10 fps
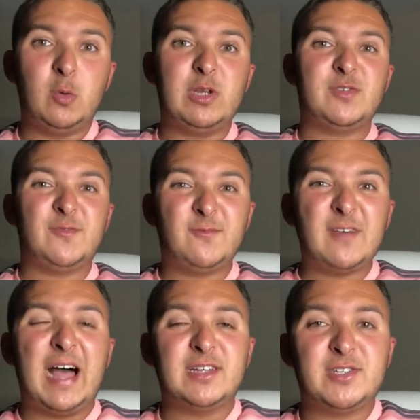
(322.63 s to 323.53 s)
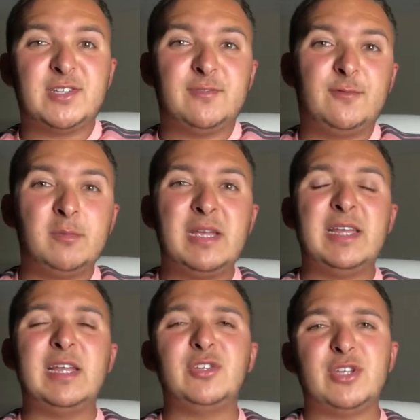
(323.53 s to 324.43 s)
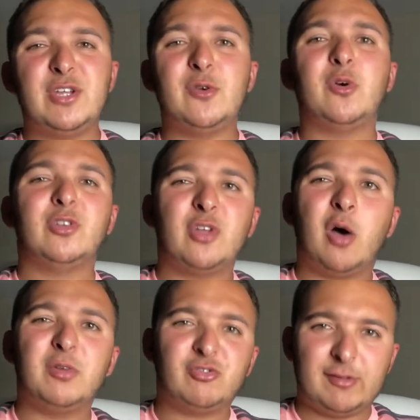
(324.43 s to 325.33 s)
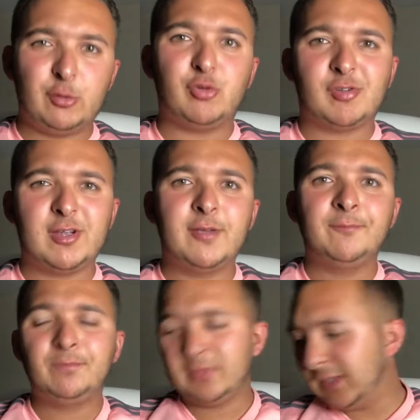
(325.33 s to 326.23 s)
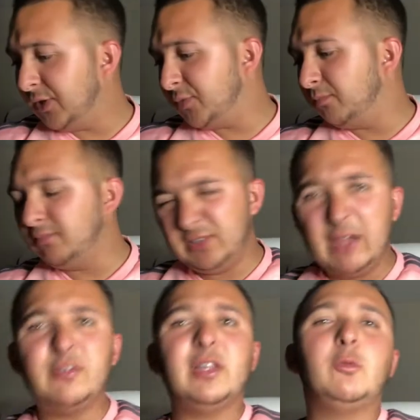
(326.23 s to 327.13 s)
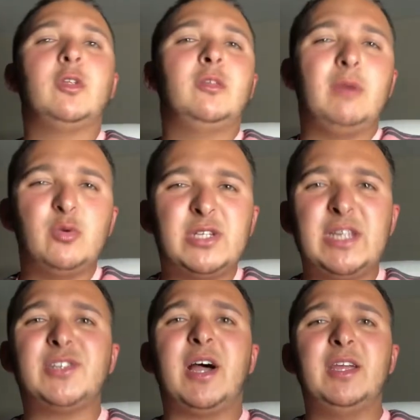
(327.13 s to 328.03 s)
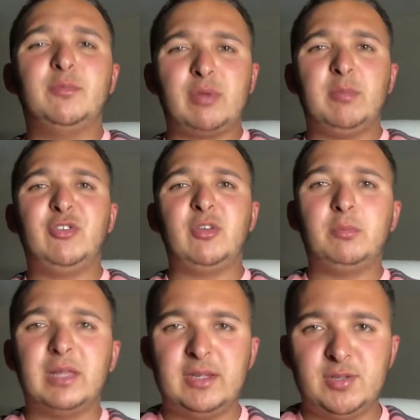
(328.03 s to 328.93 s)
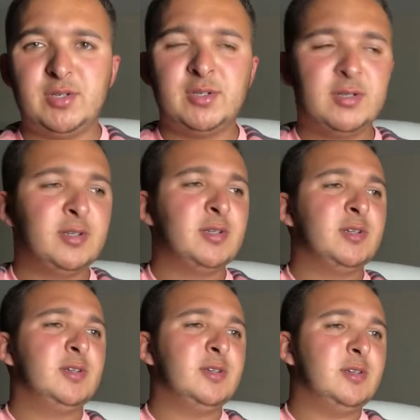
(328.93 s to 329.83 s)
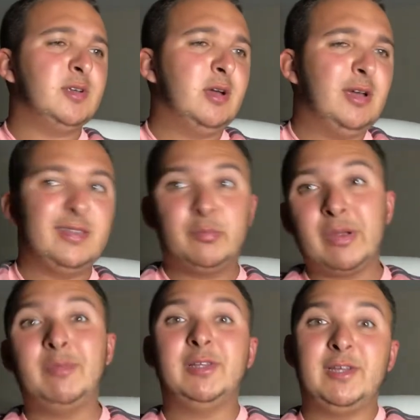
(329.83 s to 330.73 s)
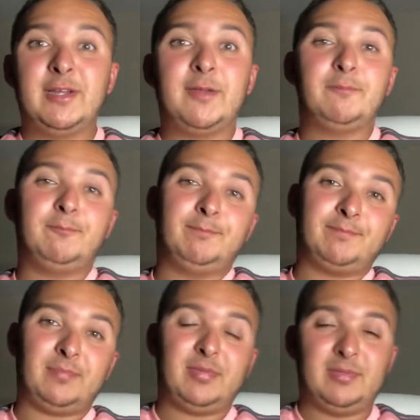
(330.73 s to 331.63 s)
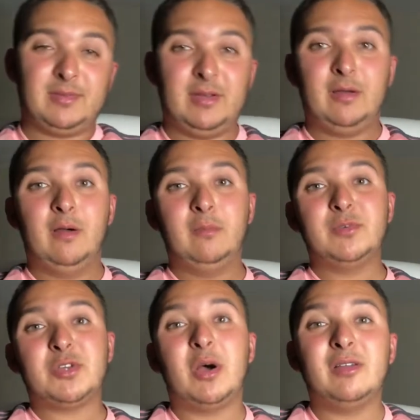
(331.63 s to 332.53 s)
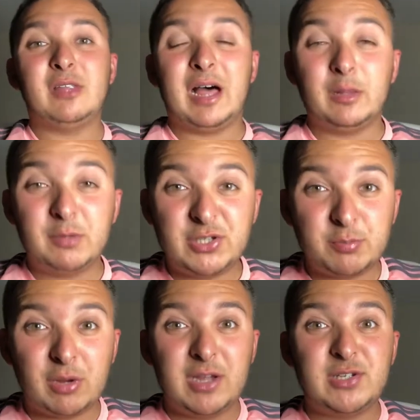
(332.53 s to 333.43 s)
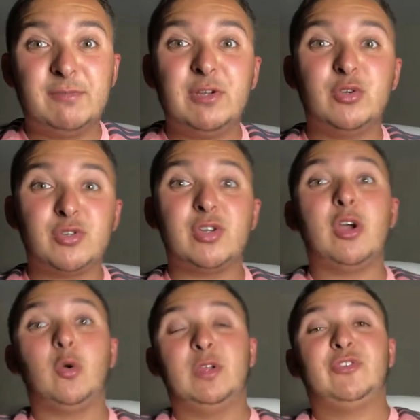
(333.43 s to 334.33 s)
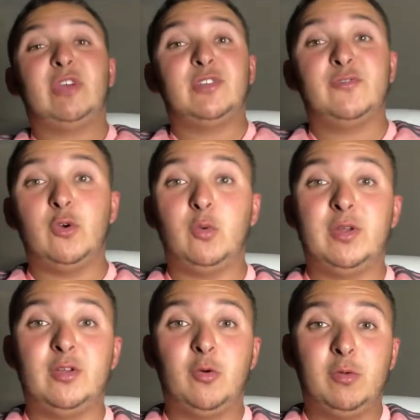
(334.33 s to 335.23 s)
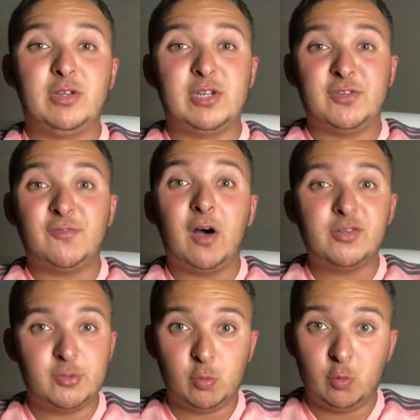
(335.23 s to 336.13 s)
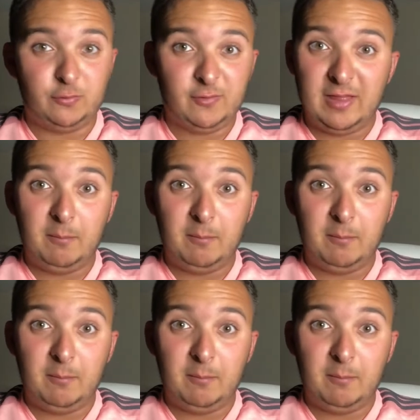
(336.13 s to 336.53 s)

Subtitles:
He's fast. For me, he's a young Adama Traore. He's definitely one of the most exciting Premiership players in the Premier League. So I'll be surprised if he doesn't go this transfer window because he's far too good for them.